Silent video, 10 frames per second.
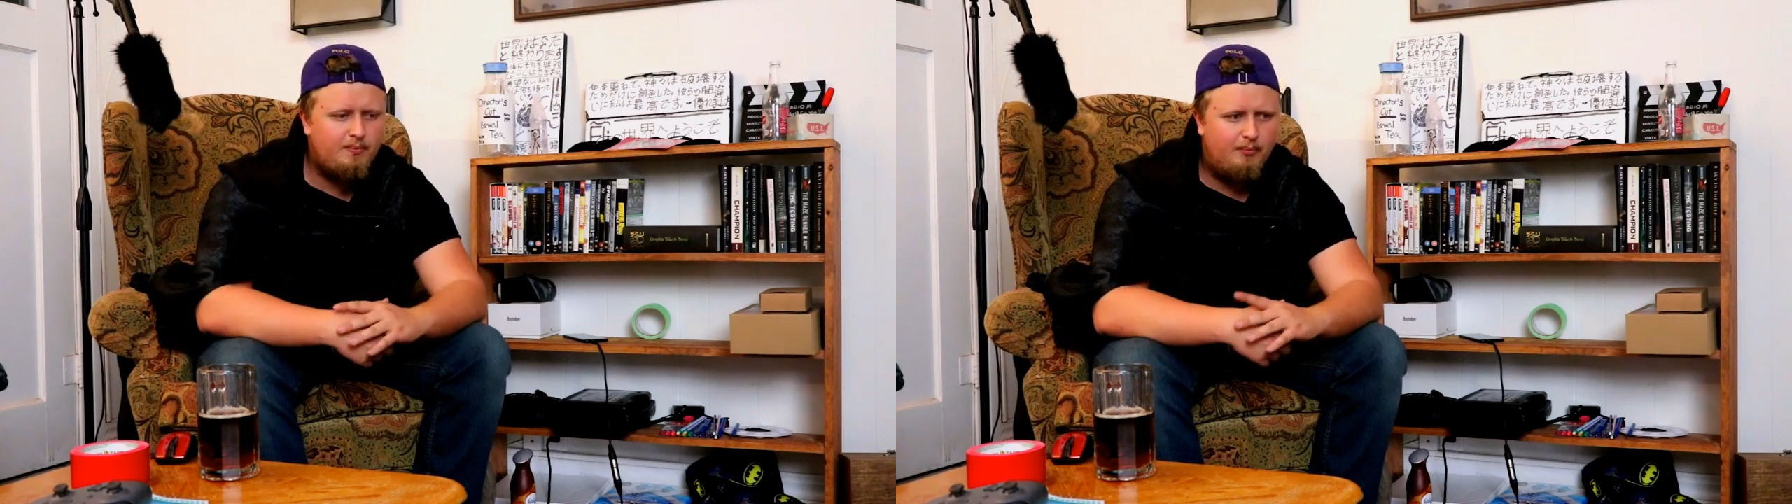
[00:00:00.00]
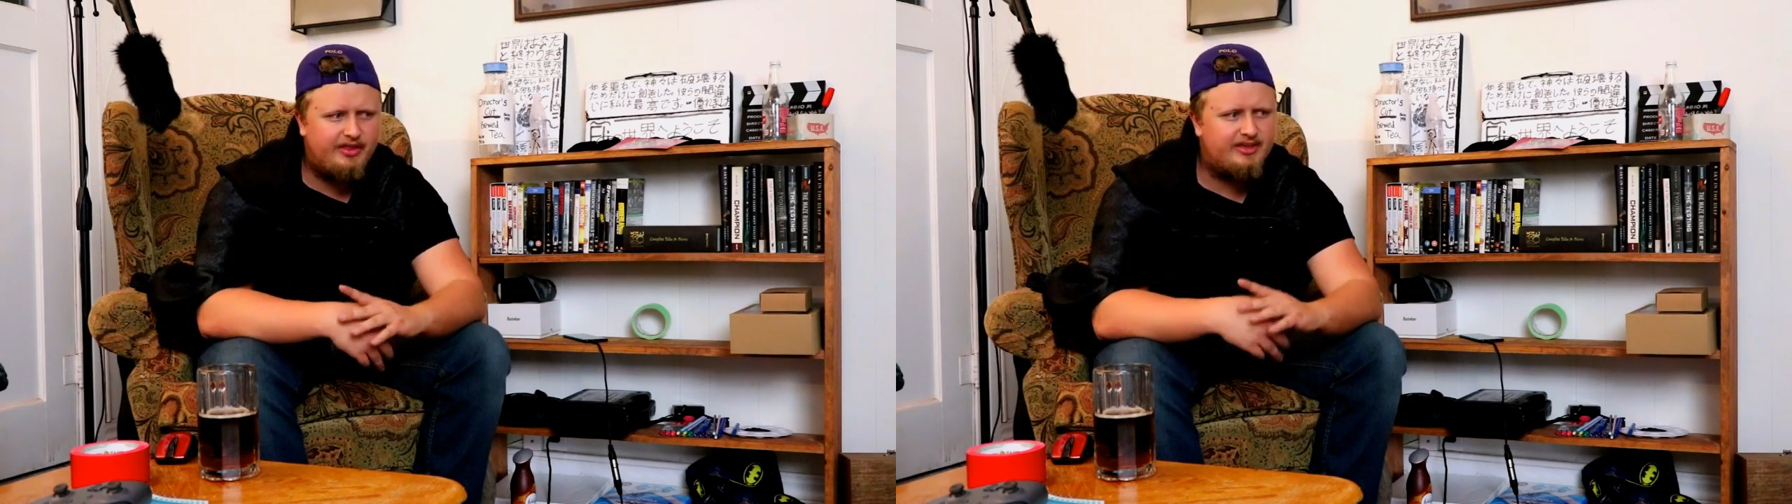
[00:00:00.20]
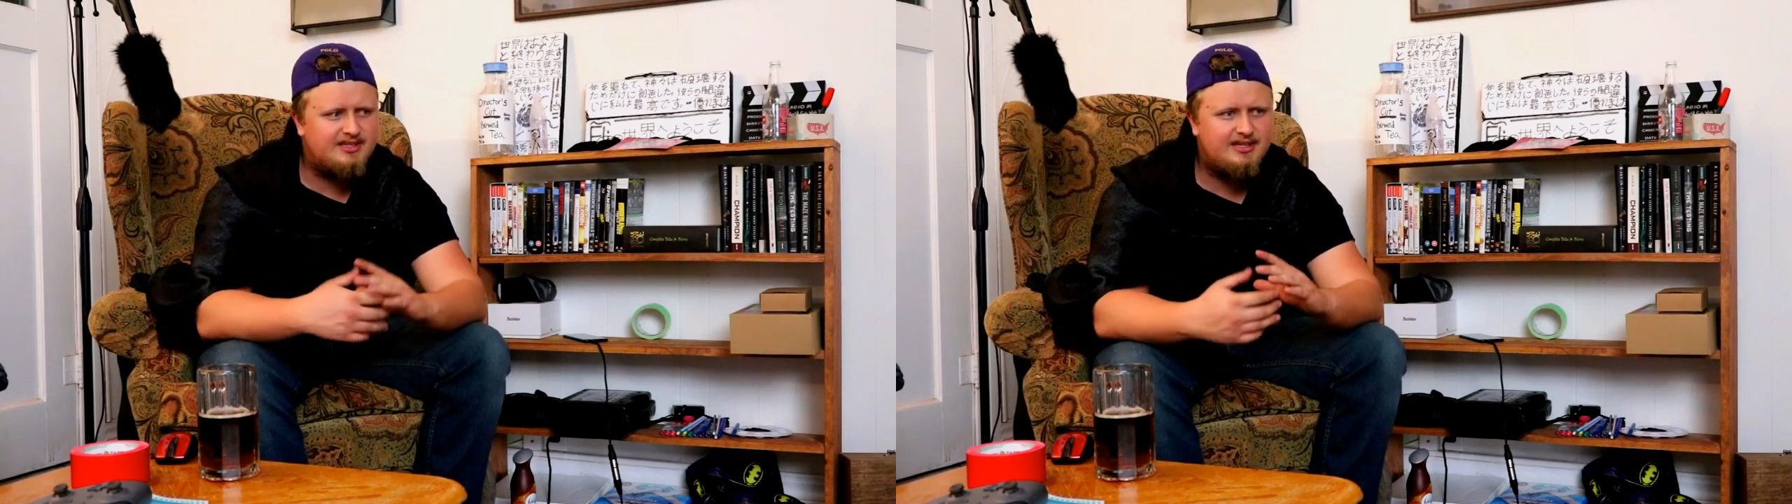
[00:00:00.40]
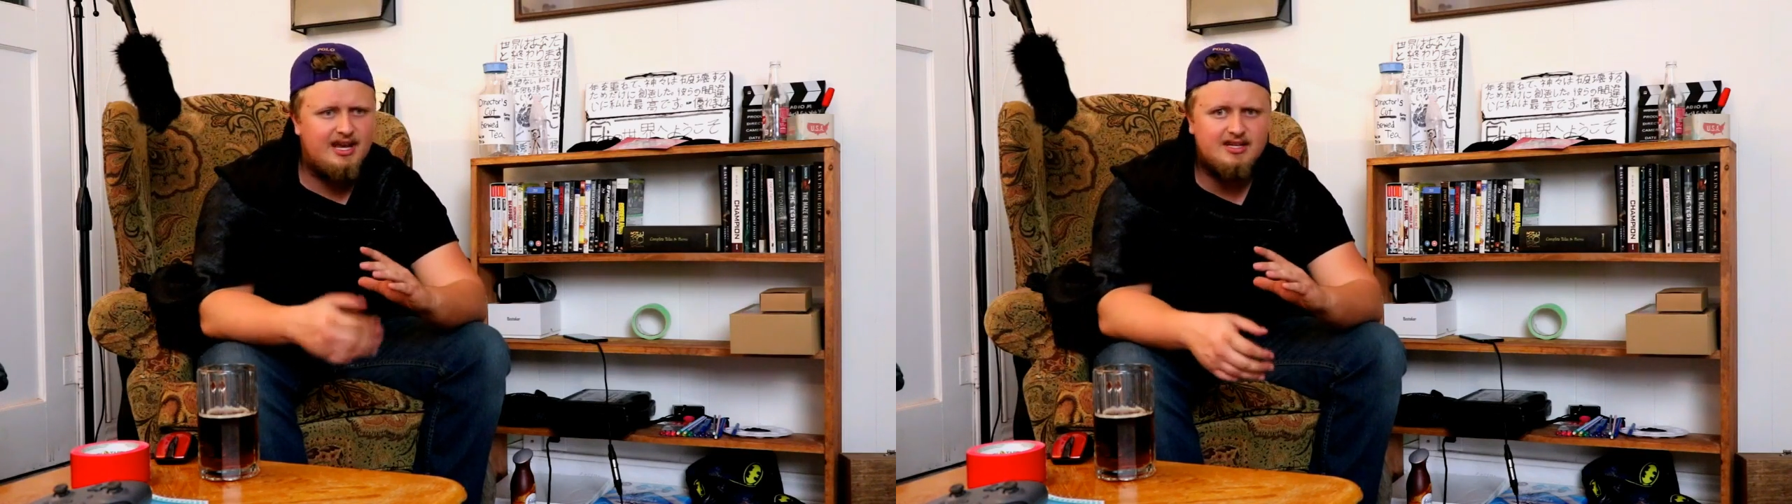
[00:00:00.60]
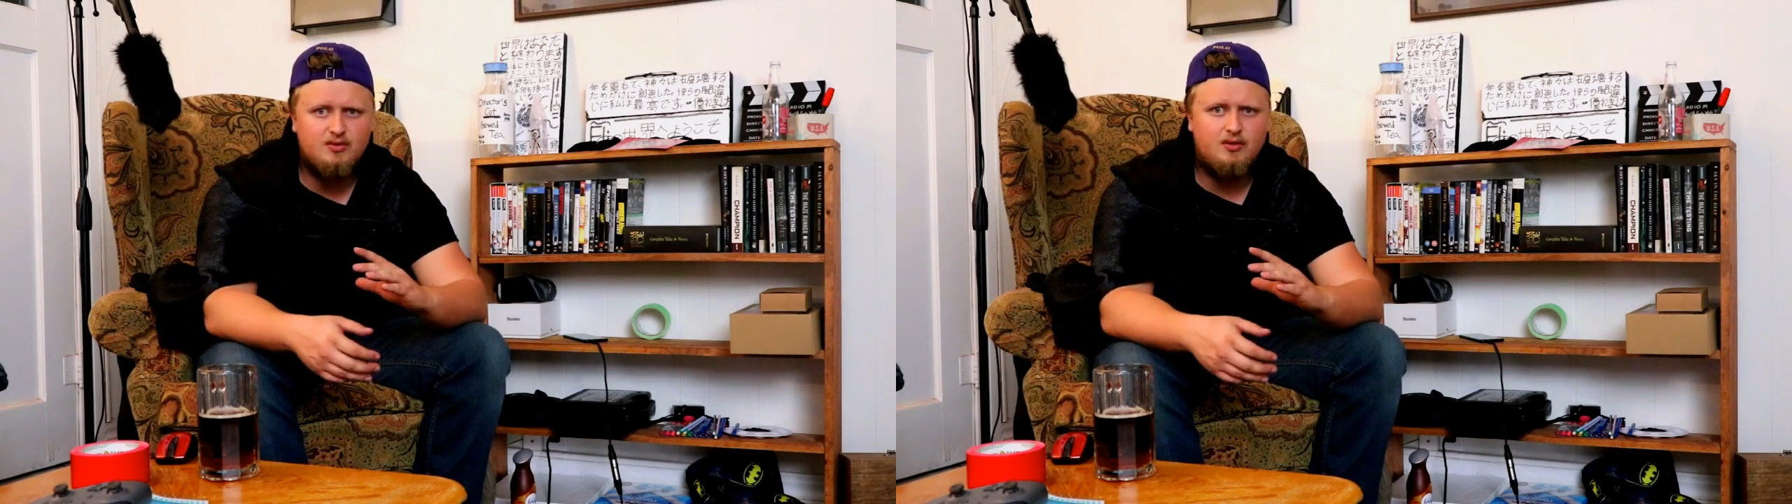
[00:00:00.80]
But this
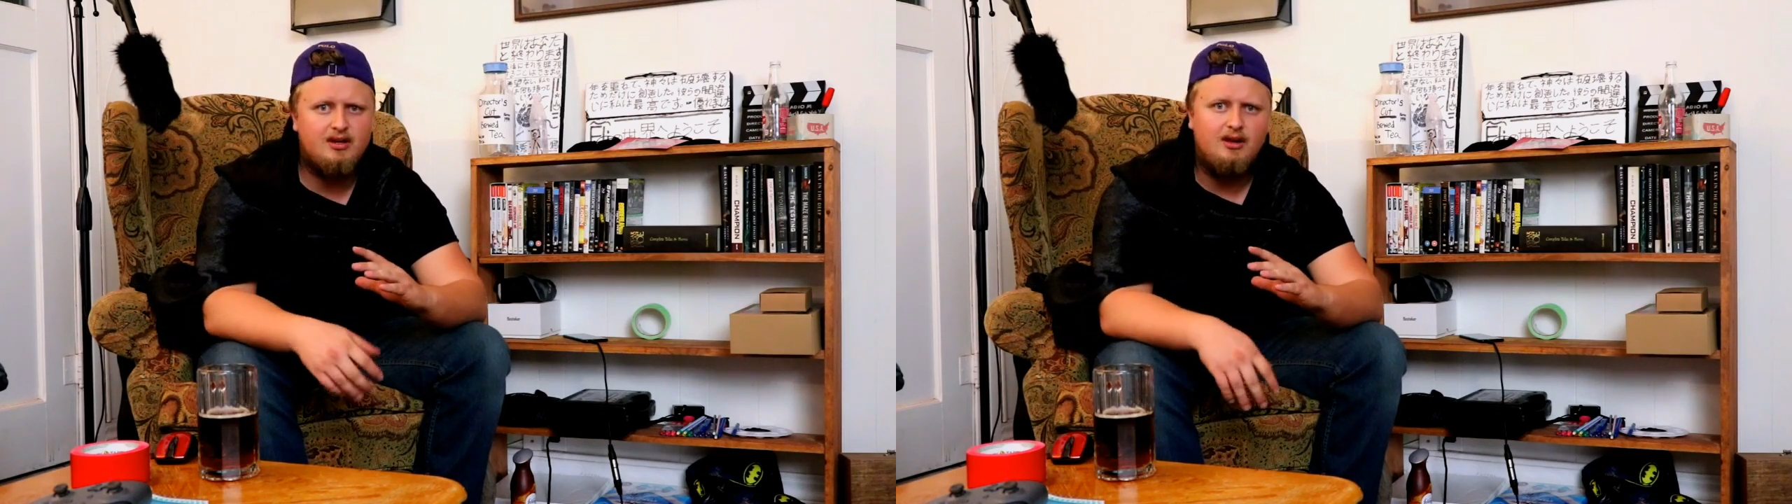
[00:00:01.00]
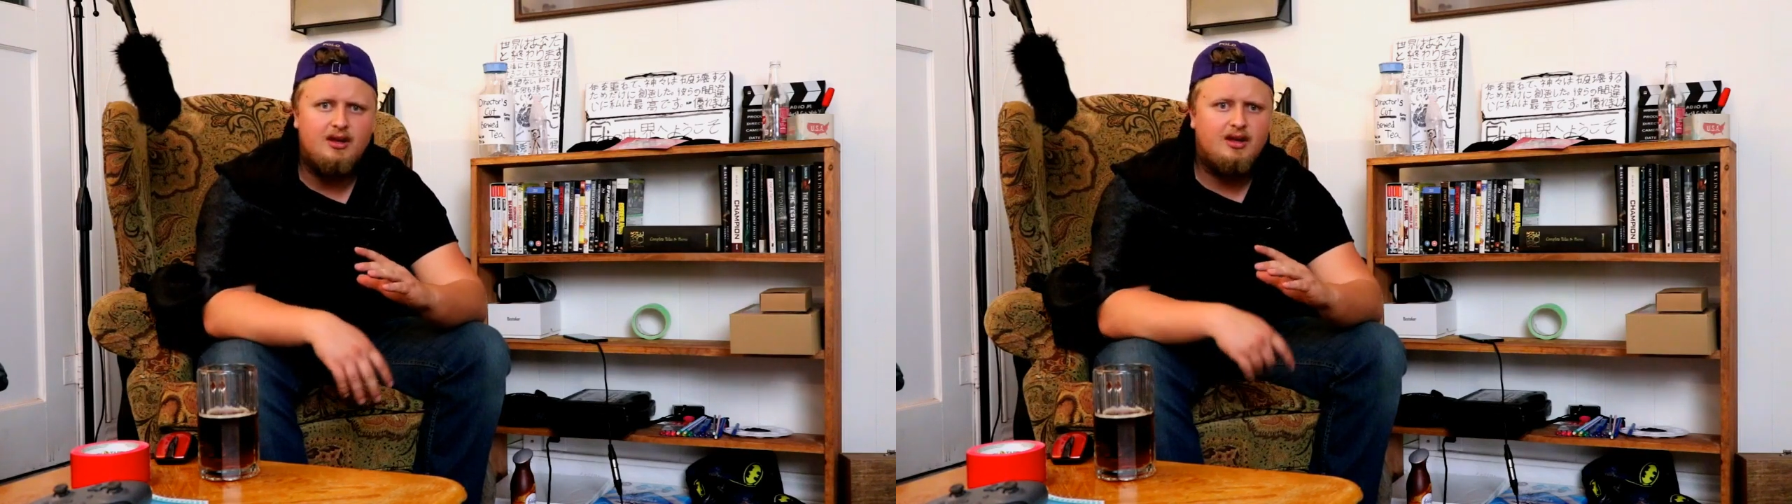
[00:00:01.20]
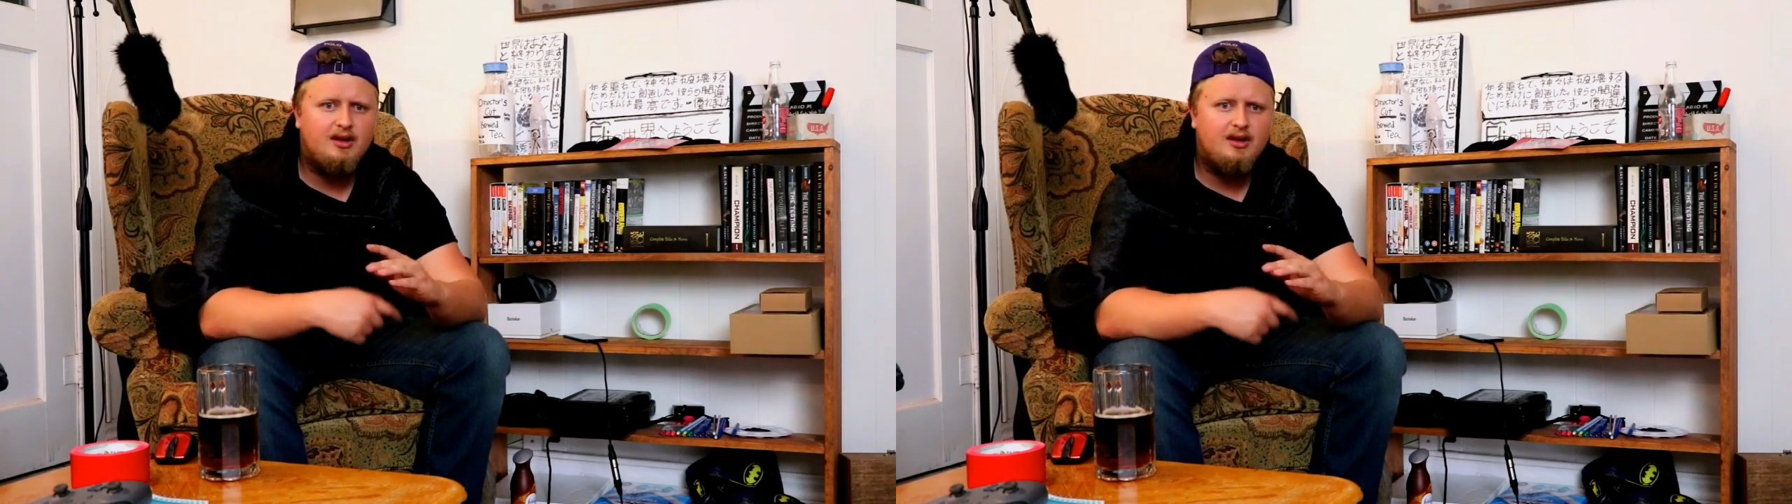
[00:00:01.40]
next one,